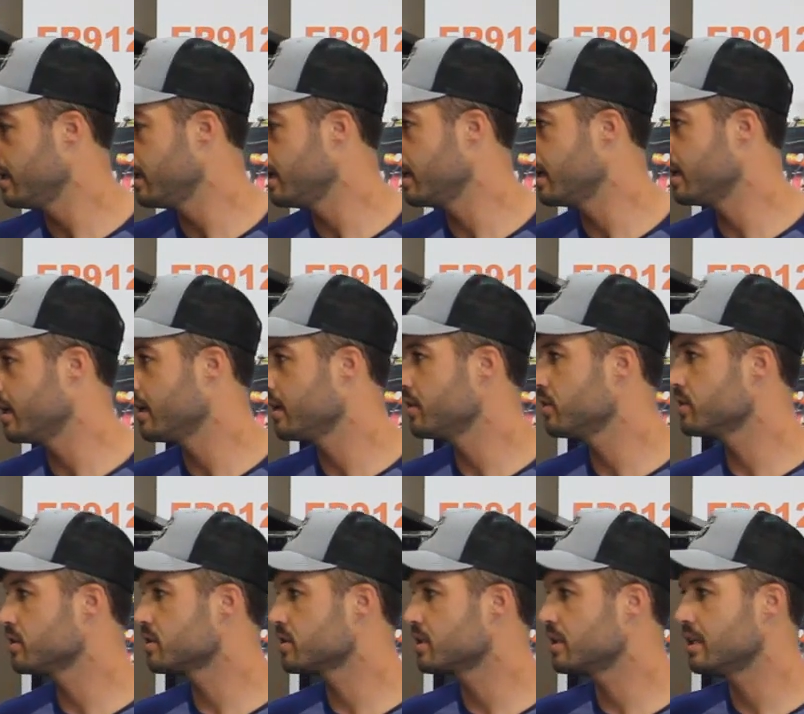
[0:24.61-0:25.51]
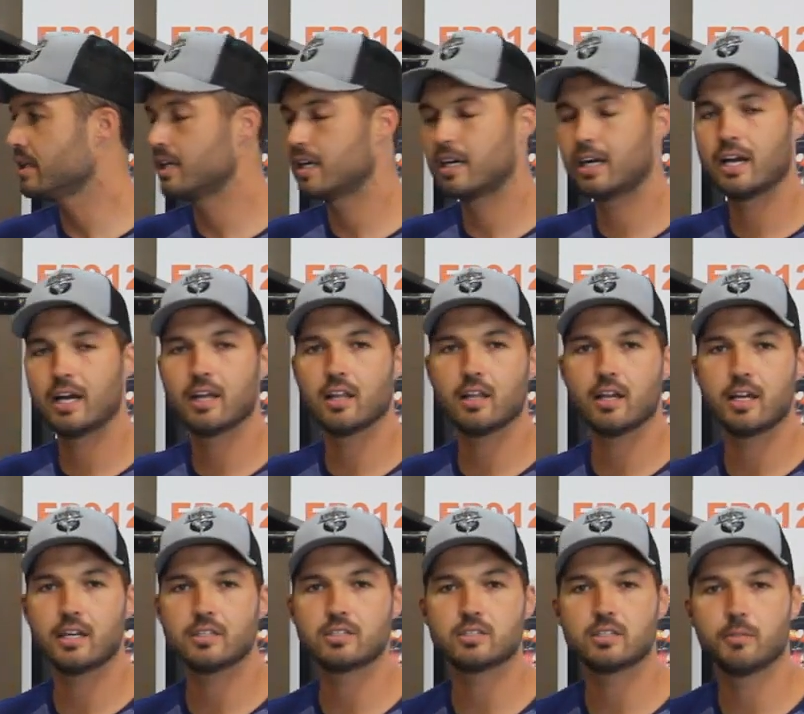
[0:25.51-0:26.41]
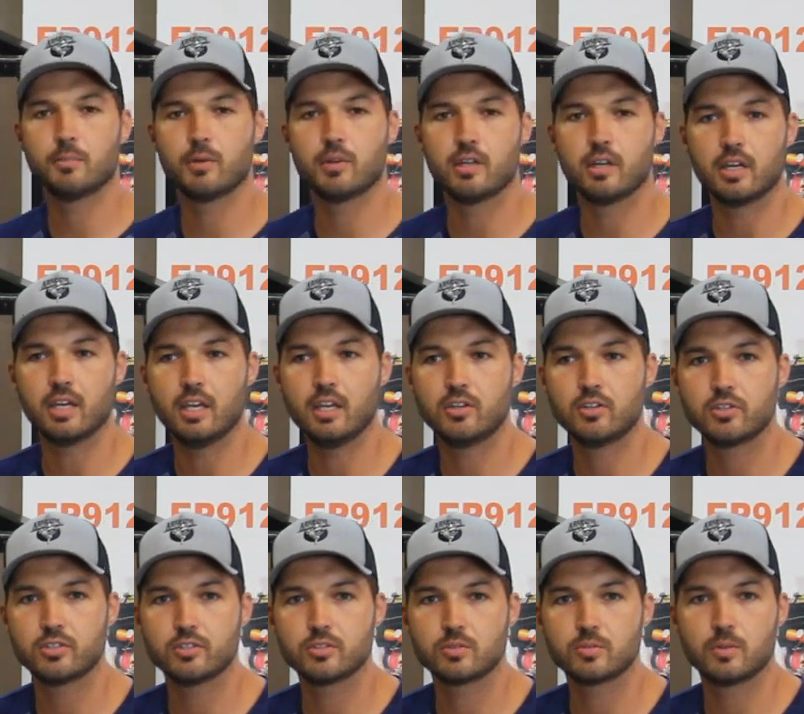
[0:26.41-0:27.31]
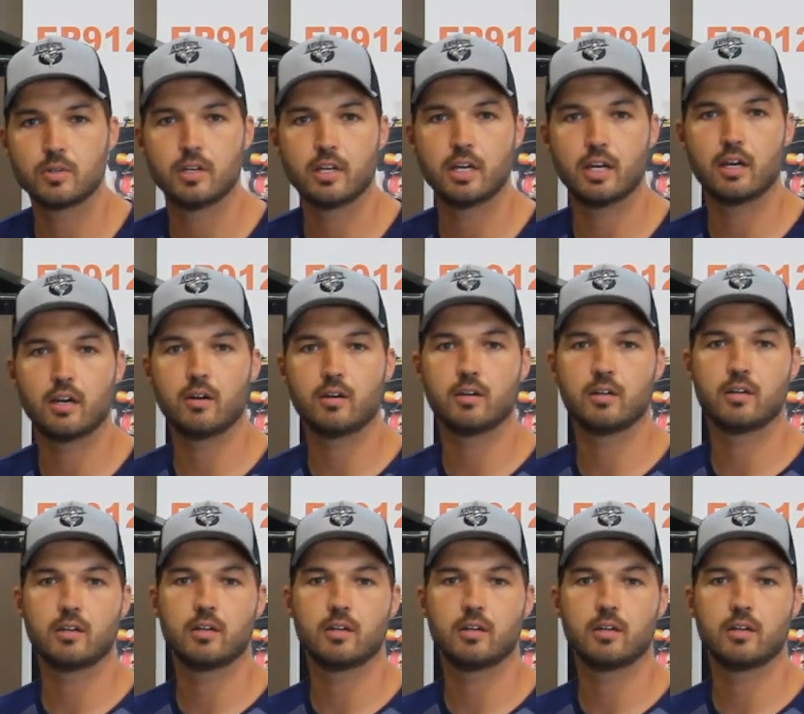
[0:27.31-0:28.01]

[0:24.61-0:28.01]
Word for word: and just uh, highlight some of the engines we're now